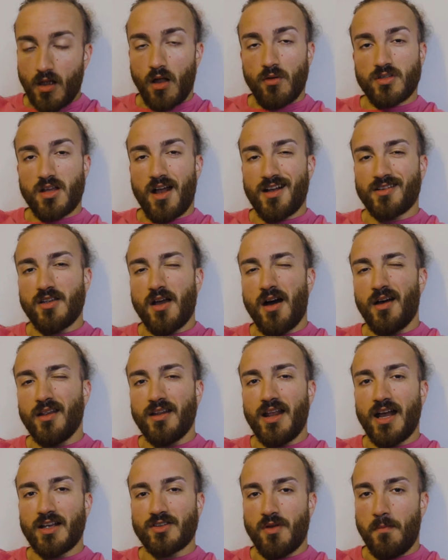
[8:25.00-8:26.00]
I'll talk to y'all in
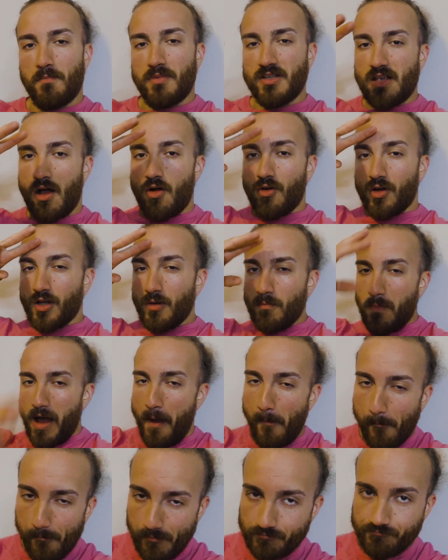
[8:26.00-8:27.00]
the next one. Peace out.
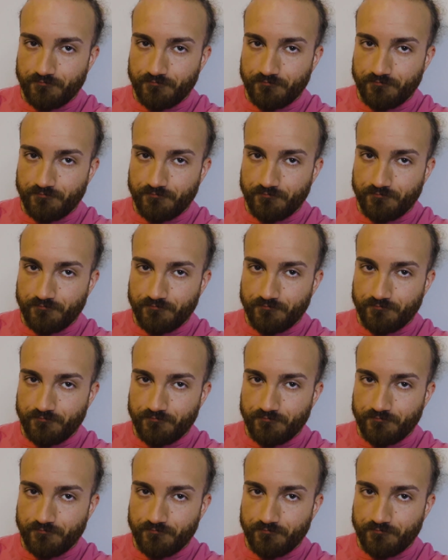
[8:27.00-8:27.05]
Goodbye.